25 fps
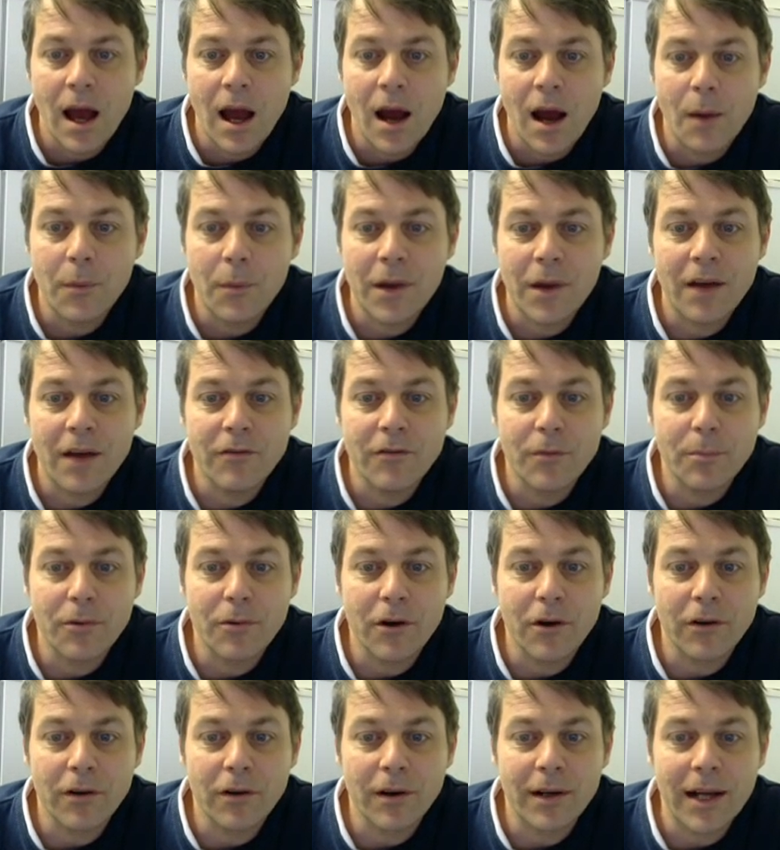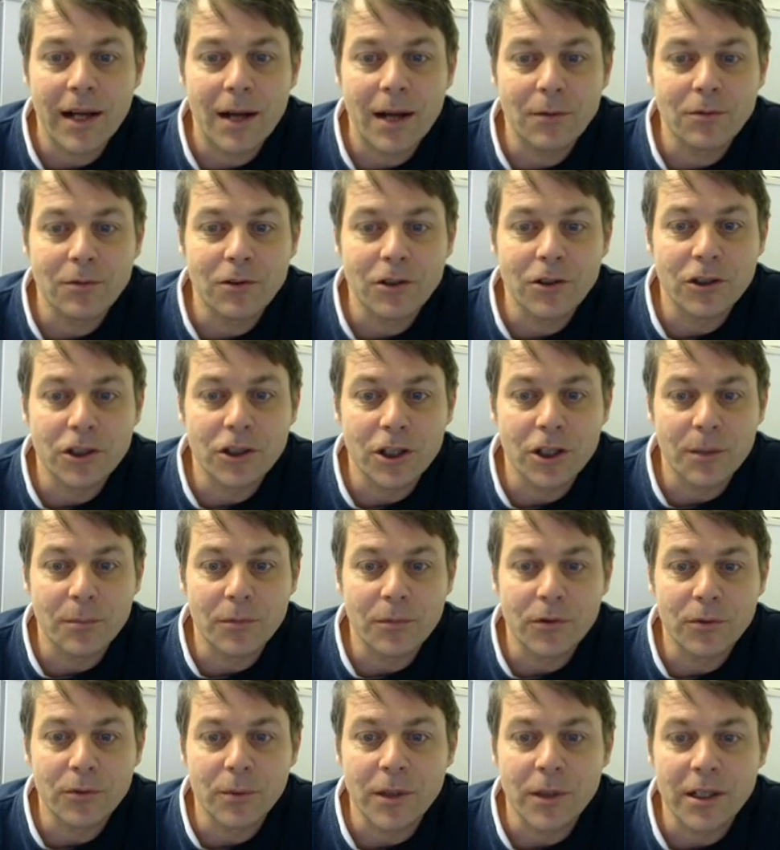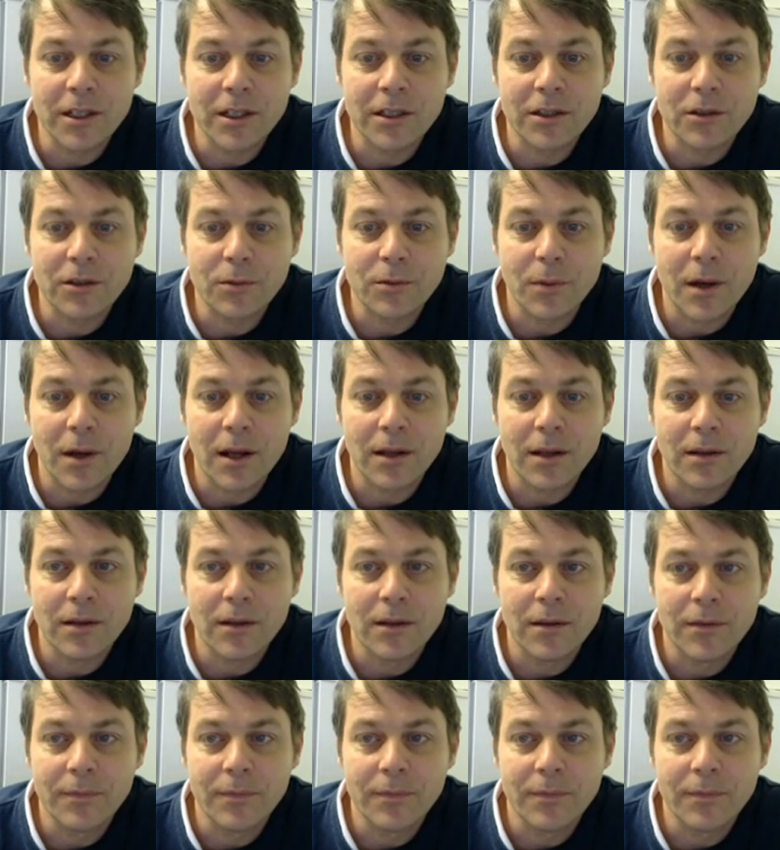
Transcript: And we have a program counter jump switch as well.